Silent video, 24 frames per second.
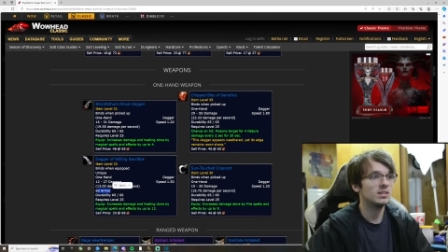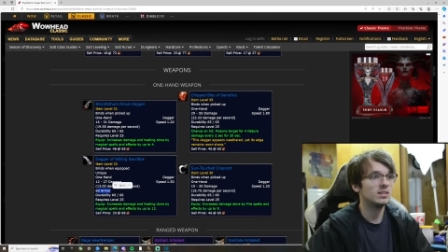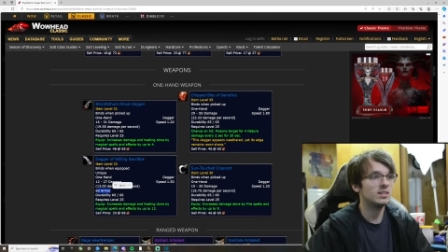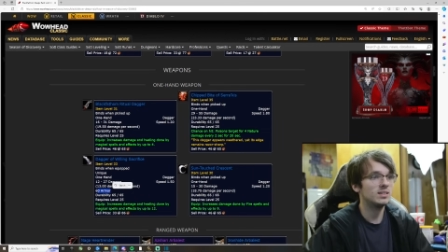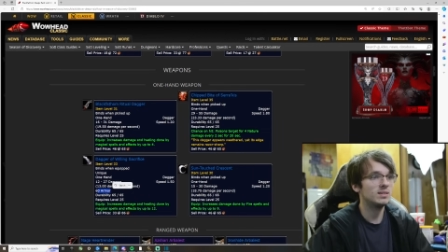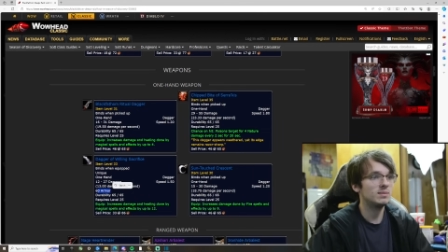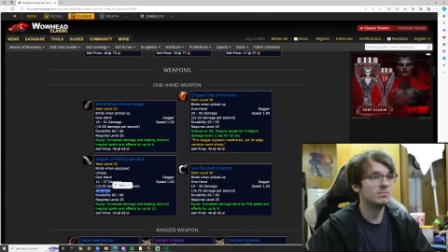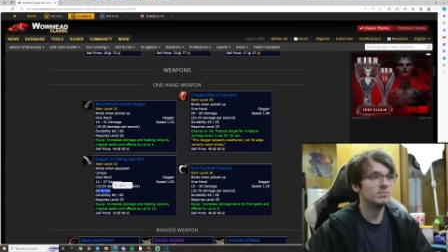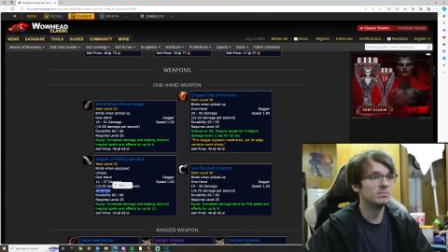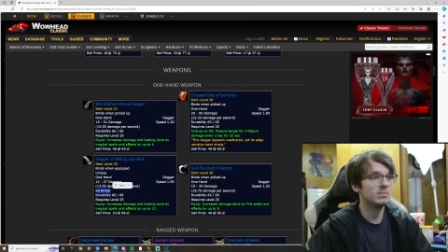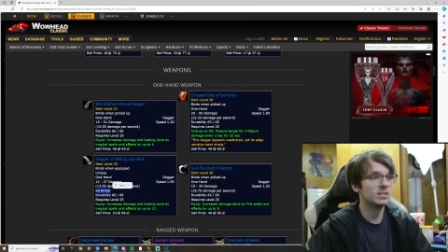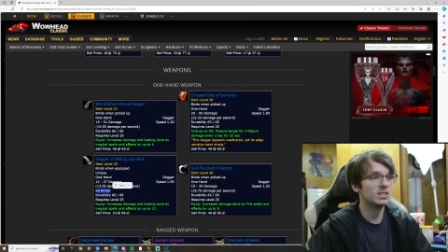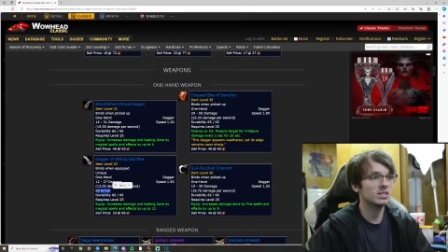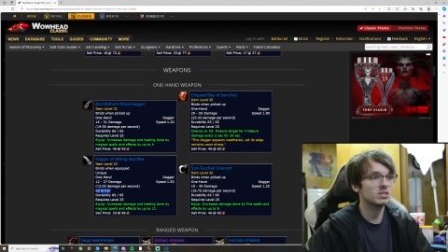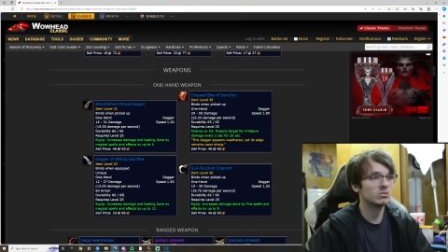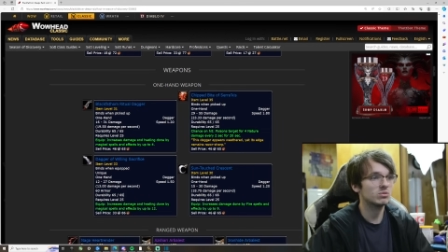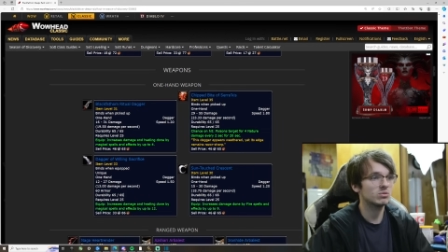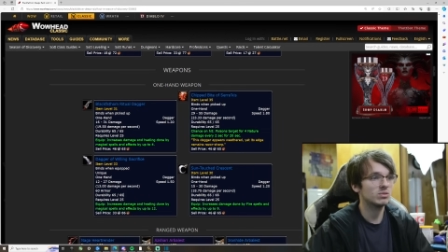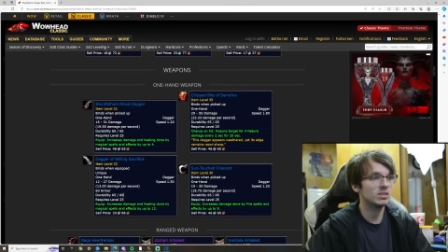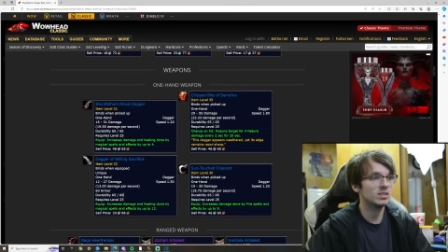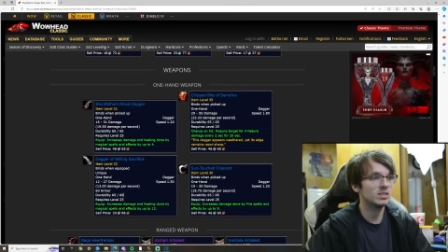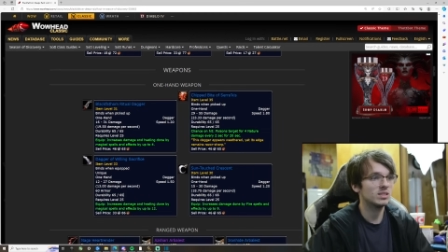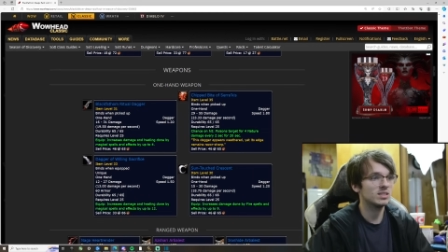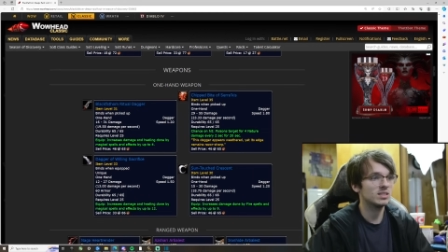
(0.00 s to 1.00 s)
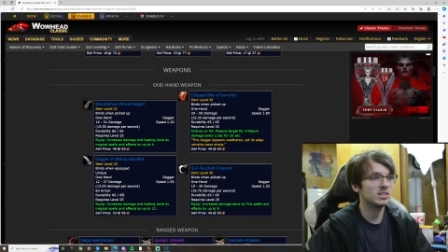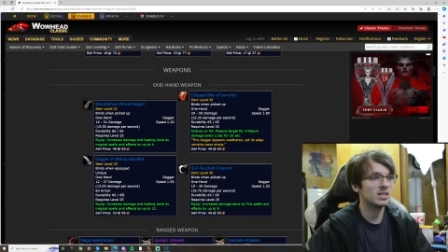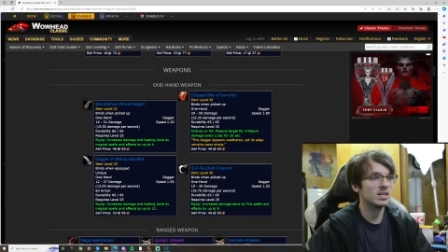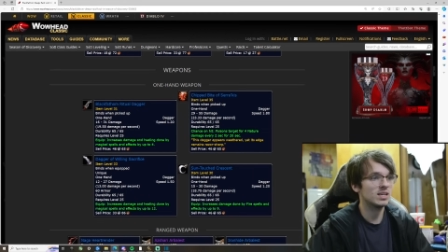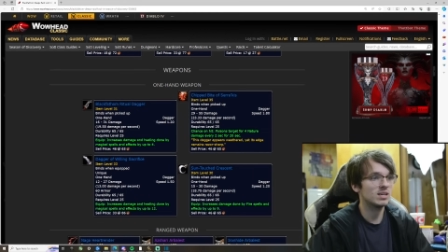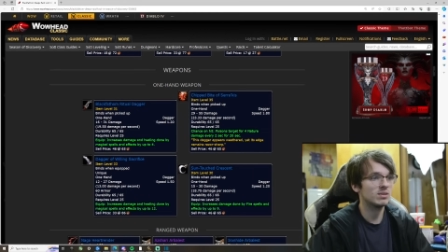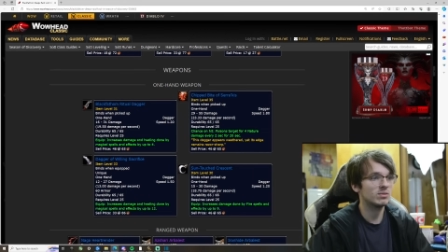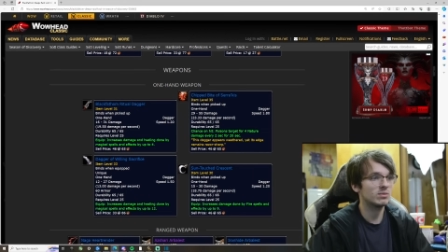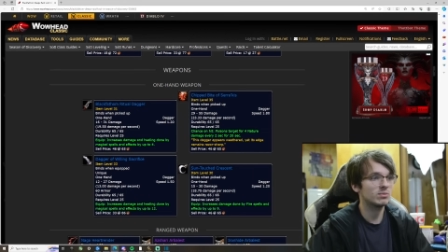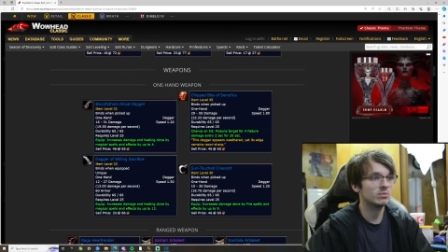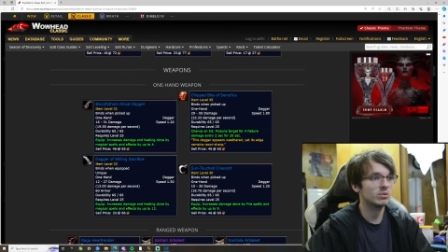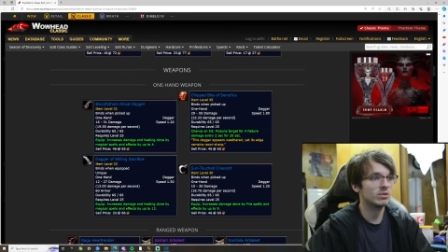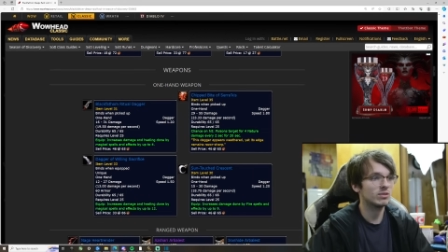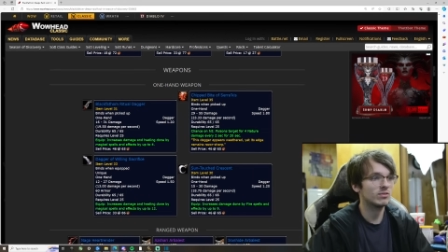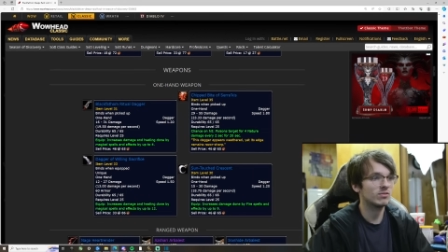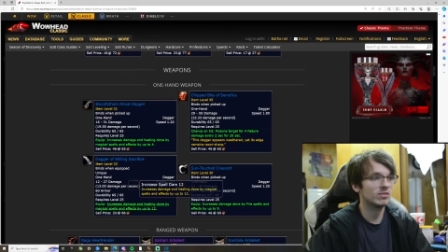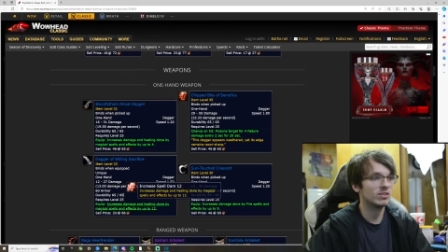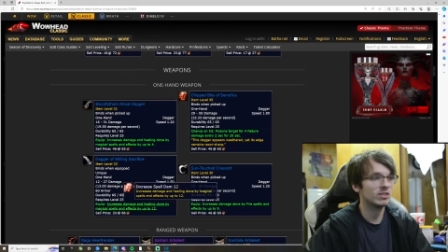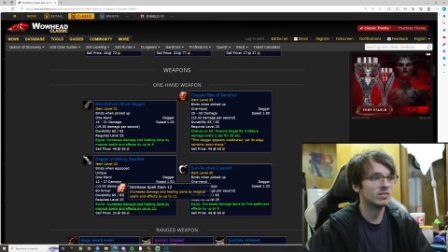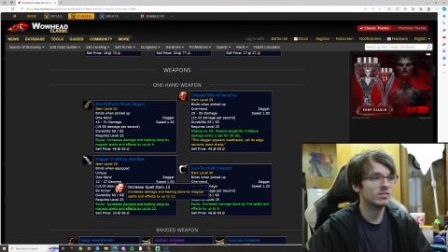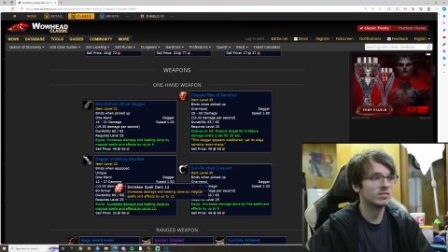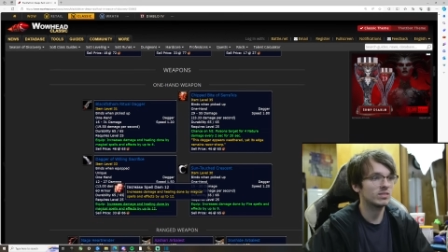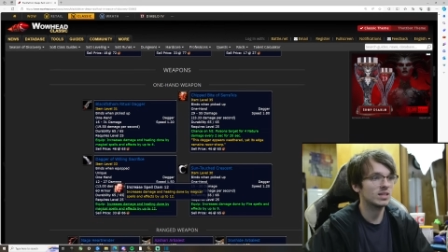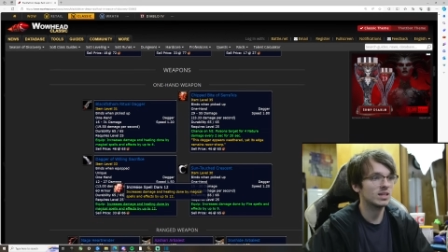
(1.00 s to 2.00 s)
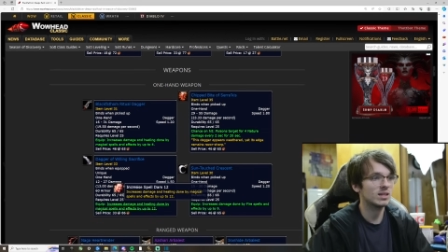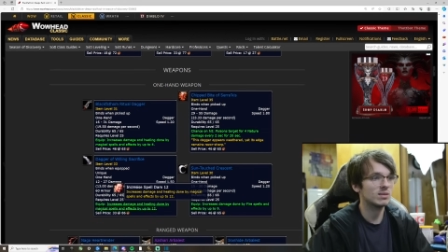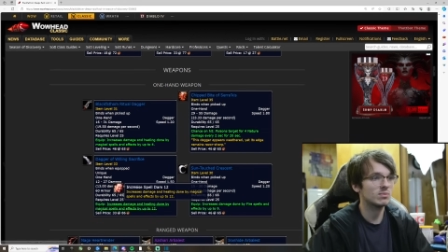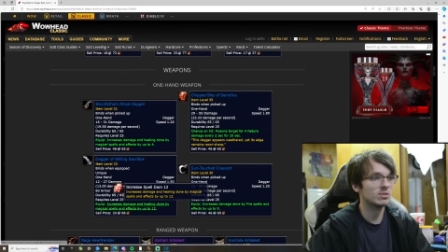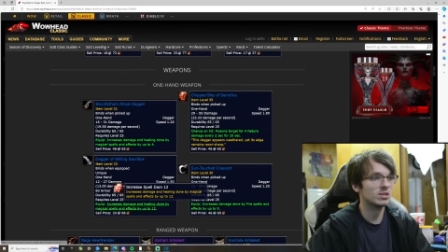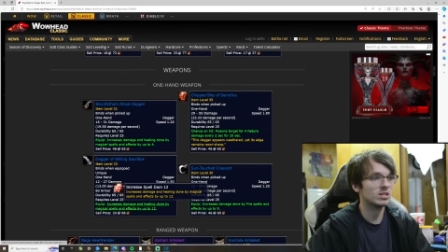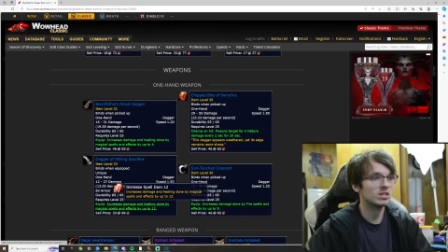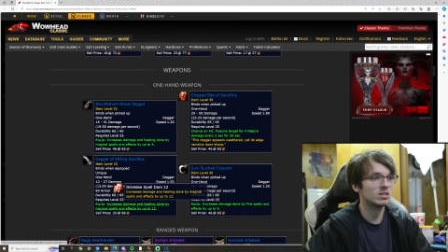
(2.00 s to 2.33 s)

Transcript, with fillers: Um, this one is a 1.5 damage,